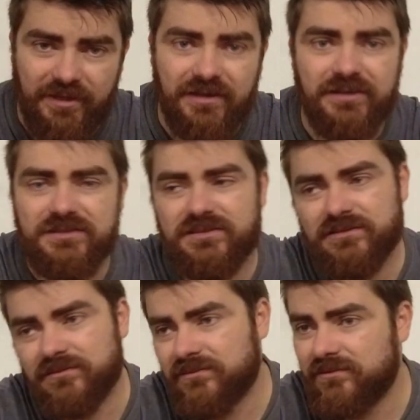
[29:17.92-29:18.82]

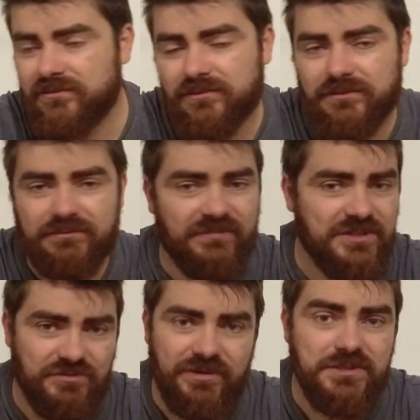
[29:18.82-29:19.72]
parts.
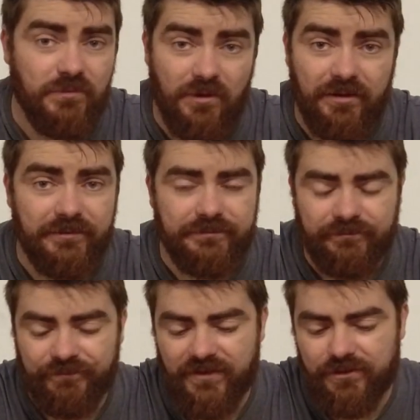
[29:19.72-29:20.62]
There's a reason why.
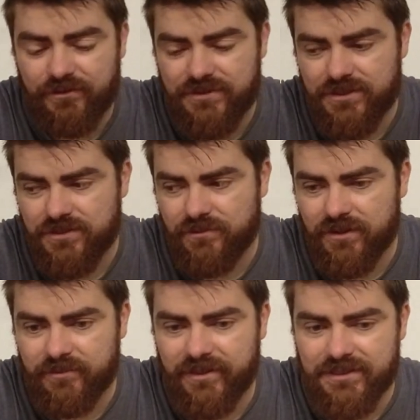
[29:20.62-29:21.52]
They do tend to
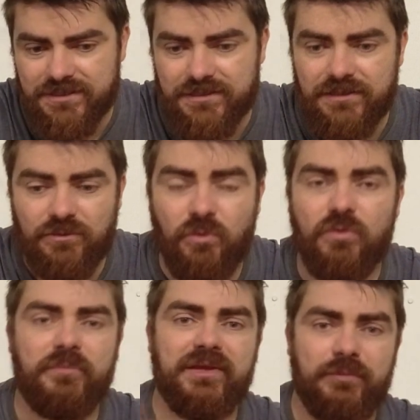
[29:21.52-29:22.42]
work the best,
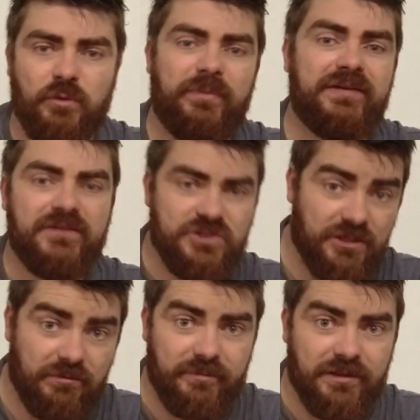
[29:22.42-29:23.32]
or the people who make the
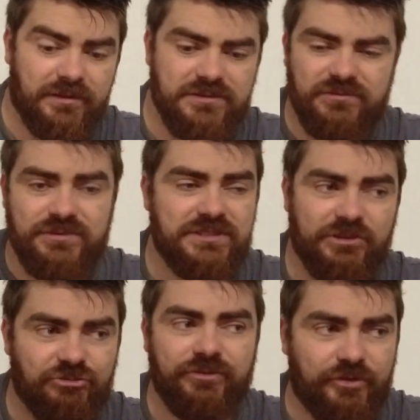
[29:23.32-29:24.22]
genuine parts. Of course,
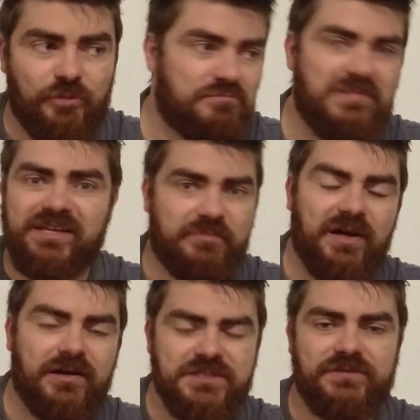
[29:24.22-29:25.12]
Citroen don't make
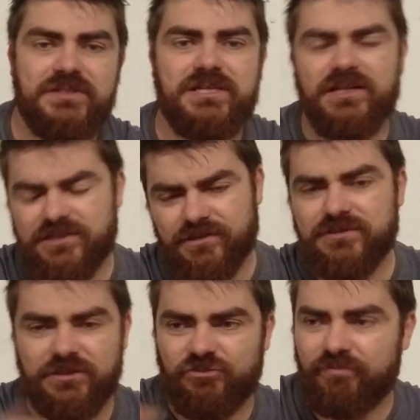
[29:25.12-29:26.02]
parts for the Saxo.
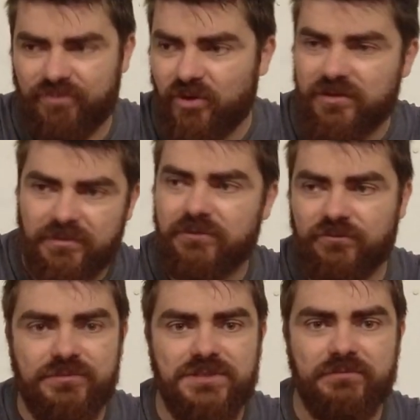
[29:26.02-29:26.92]
Citroen buy them in
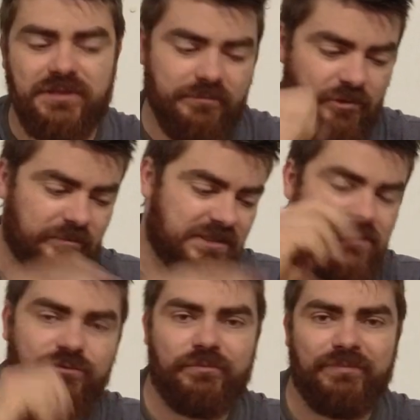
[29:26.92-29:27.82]
from somebody and put them in a
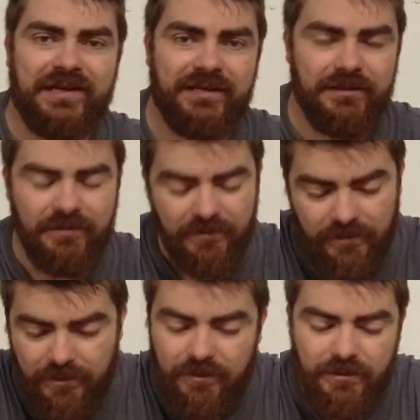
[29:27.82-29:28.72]
Citroen bag.
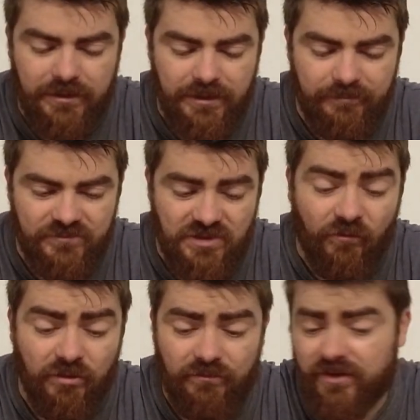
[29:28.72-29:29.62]
So
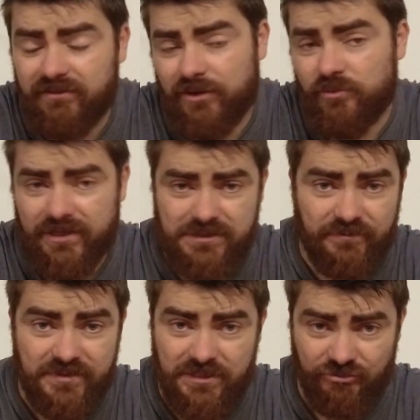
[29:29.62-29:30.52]
if you can figure out who makes
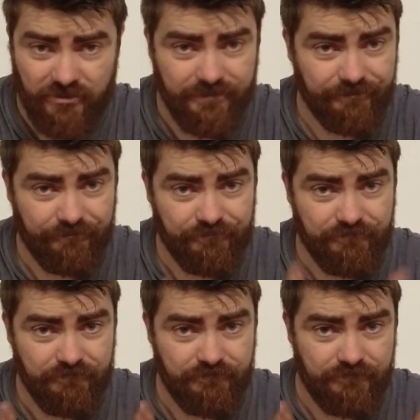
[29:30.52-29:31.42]
them for Citroen,
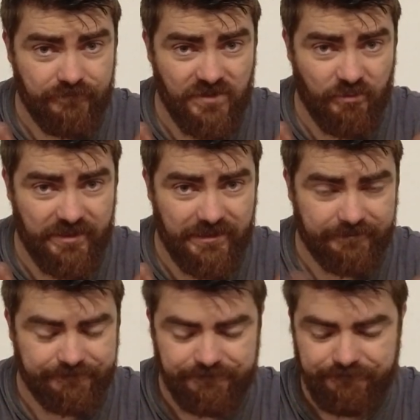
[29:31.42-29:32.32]
you're winning.